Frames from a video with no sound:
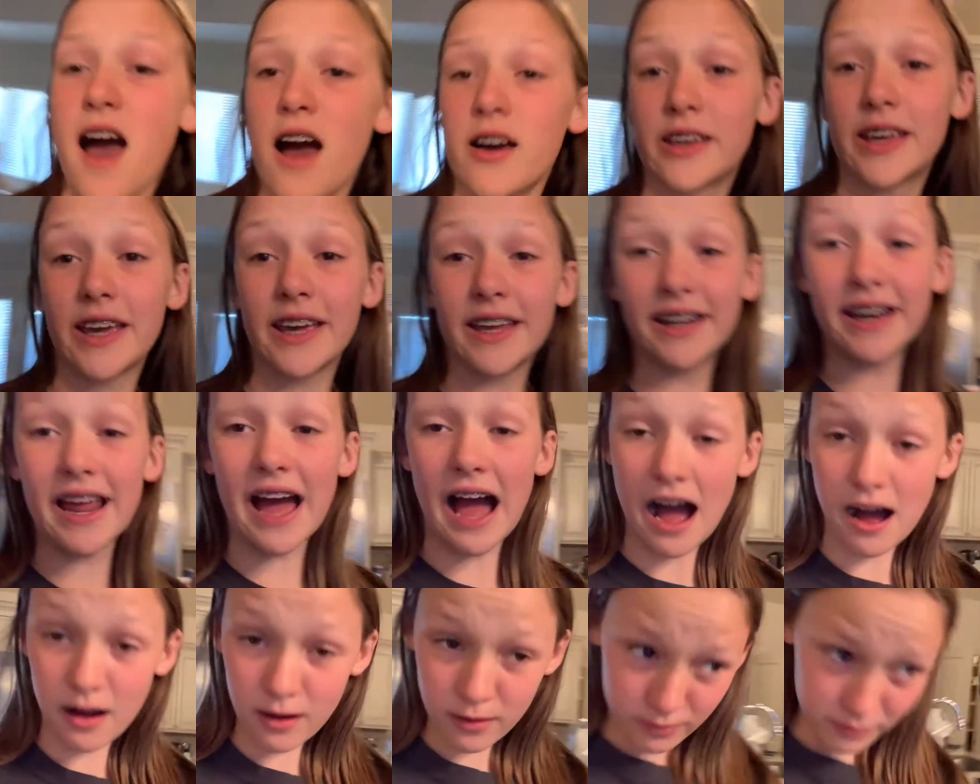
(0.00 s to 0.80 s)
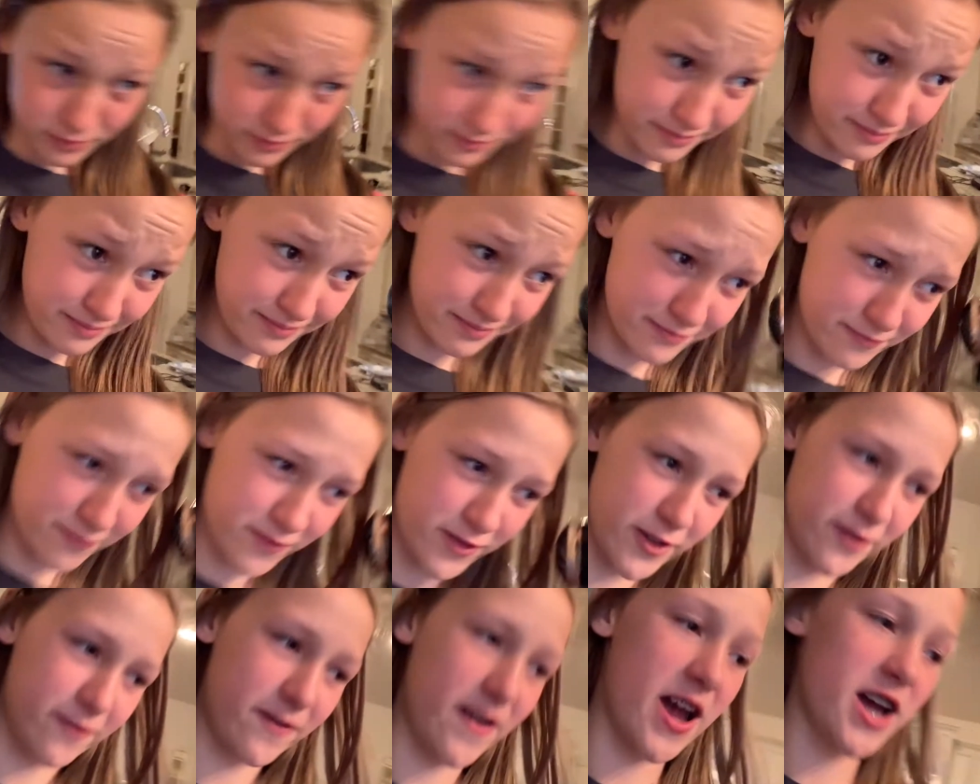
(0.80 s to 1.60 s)
Okay, now
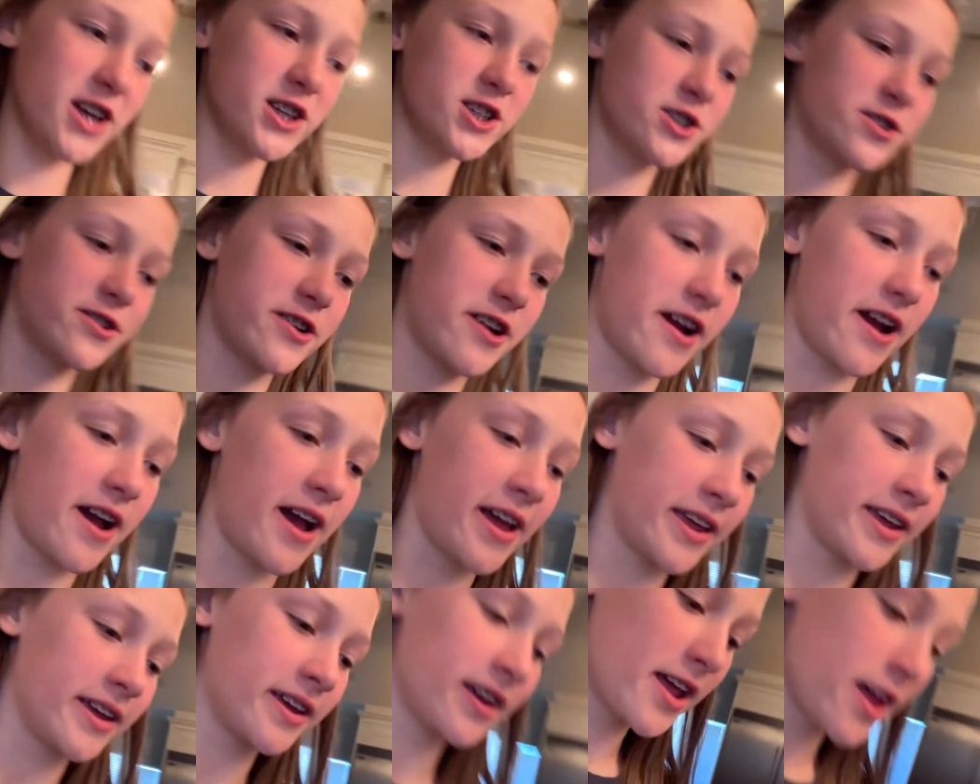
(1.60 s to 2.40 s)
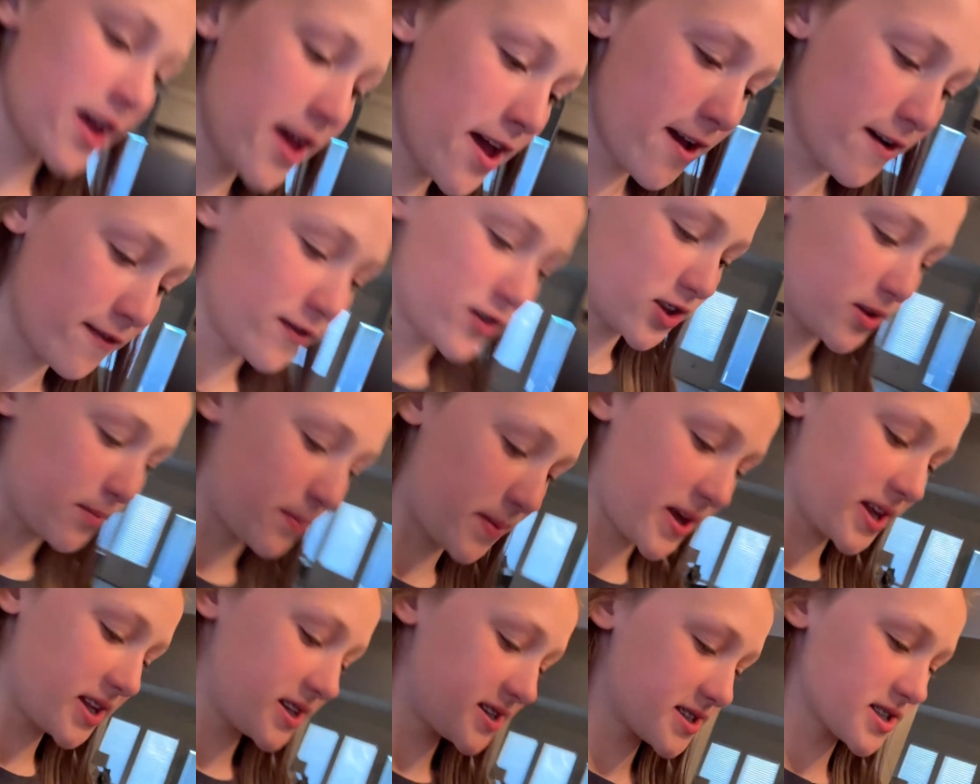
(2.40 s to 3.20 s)
for fast drying, for the
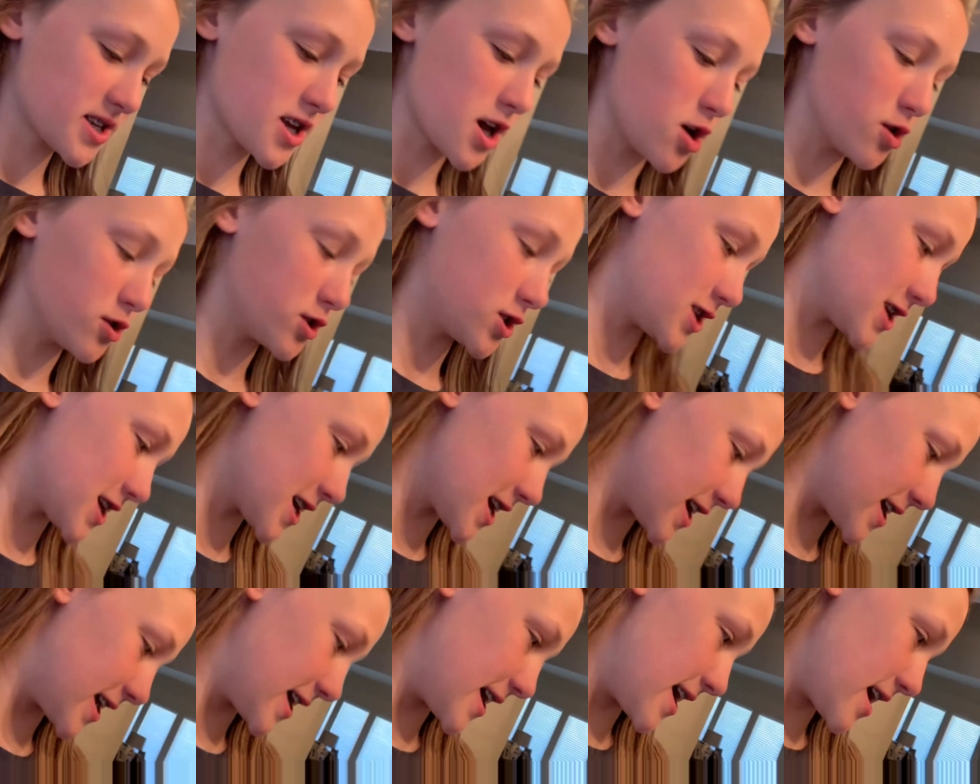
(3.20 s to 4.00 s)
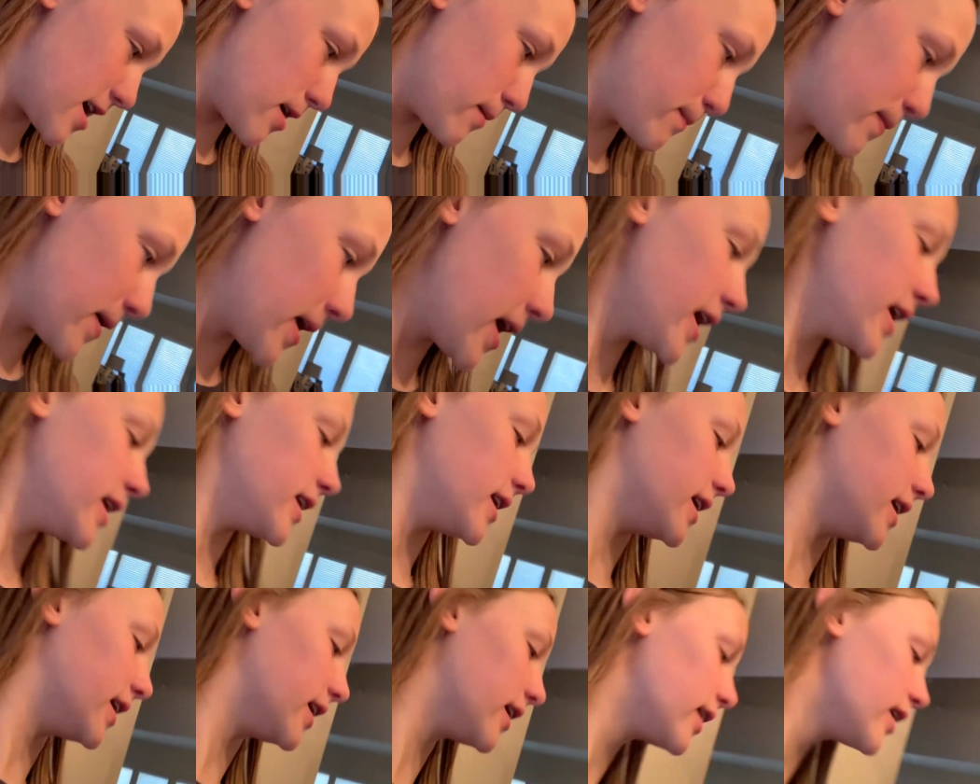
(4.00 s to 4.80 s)
base coats you could get
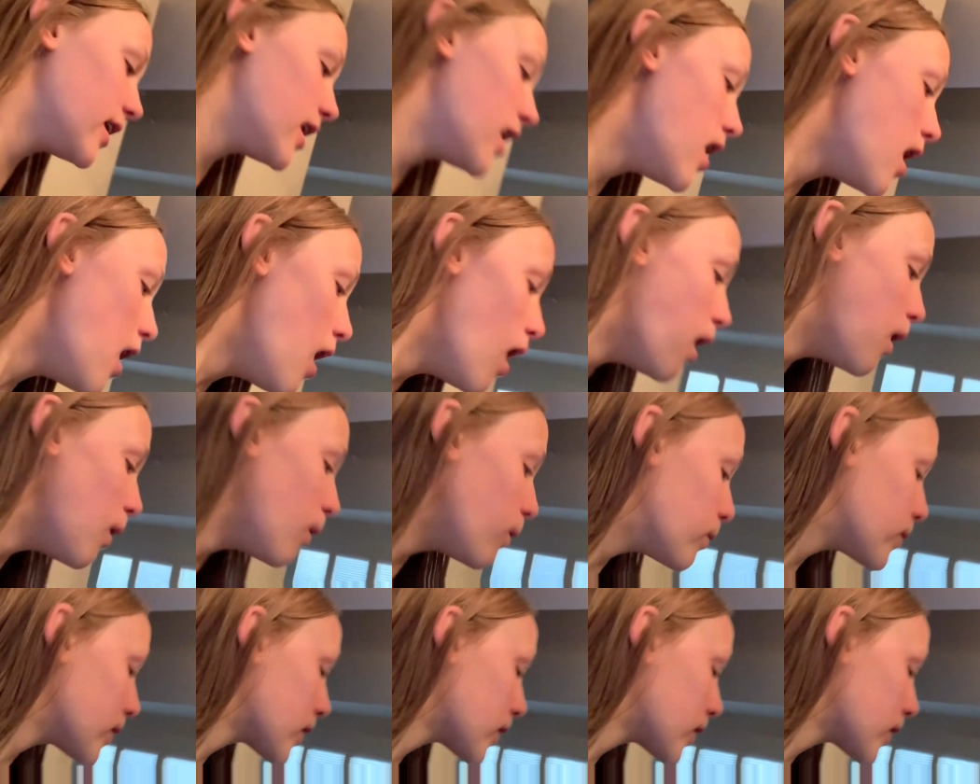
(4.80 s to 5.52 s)
pinning, we're